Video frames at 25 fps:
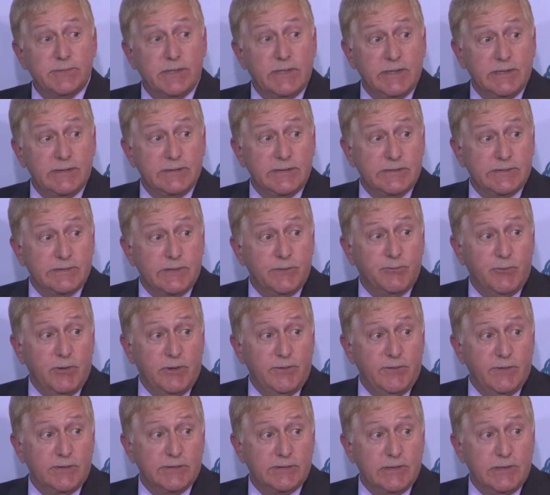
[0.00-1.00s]
that existed
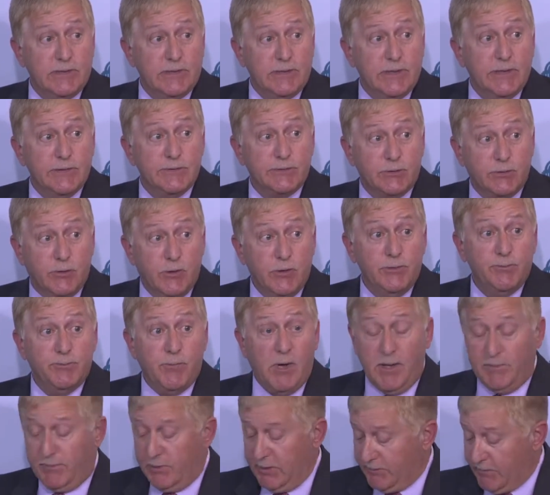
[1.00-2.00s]
previously. It's good
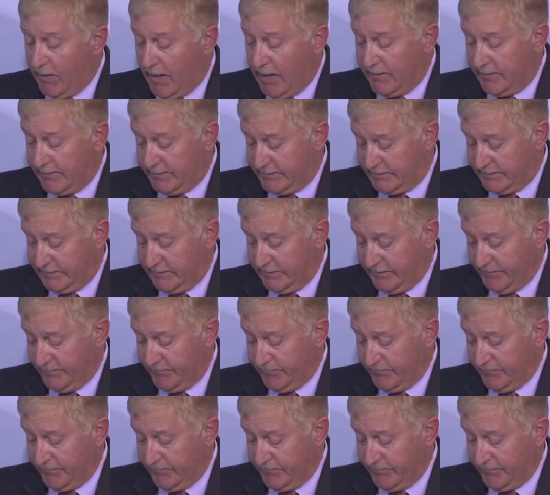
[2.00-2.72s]
public policy.